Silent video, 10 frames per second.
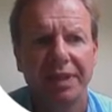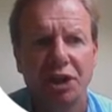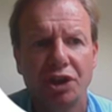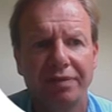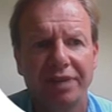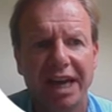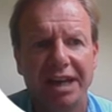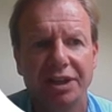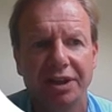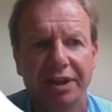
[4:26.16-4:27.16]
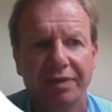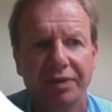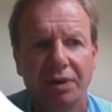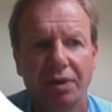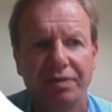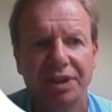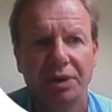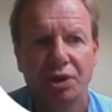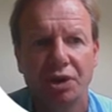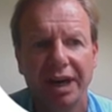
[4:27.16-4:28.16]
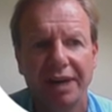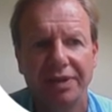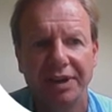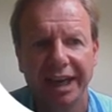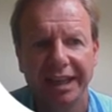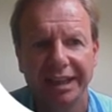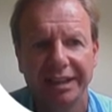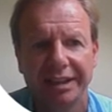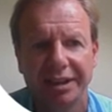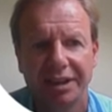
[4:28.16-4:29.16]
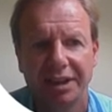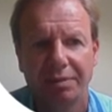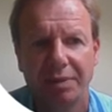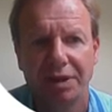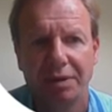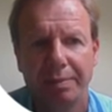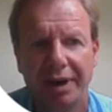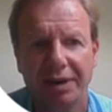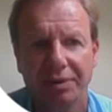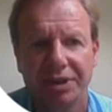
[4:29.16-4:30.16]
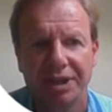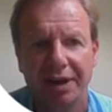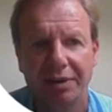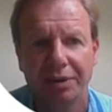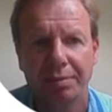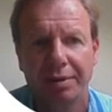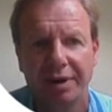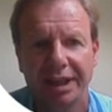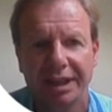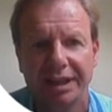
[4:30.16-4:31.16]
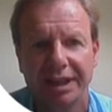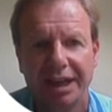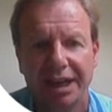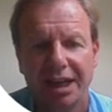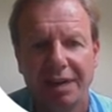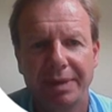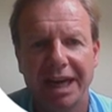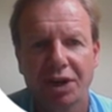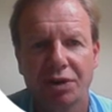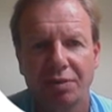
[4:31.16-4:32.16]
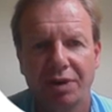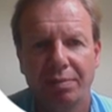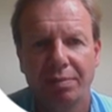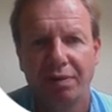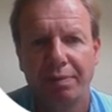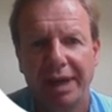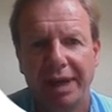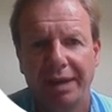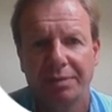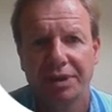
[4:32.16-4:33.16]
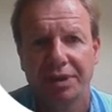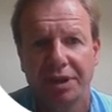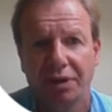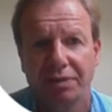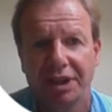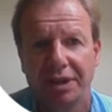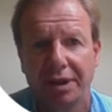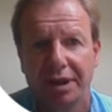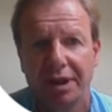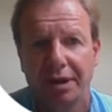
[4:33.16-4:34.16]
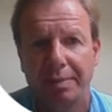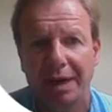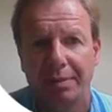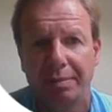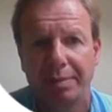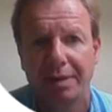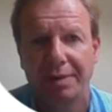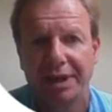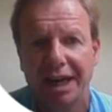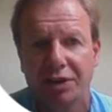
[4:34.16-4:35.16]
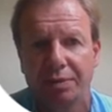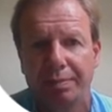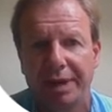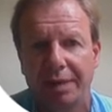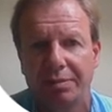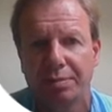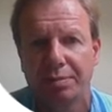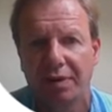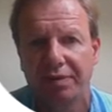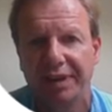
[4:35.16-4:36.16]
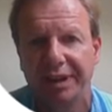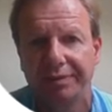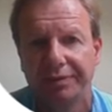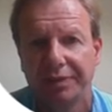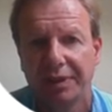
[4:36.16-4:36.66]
things you have to enter are obviously your trade, the date, whether you're buying or sell, the price, but the actual number of pips, and obviously the pound per pip, but the actual pips, profit,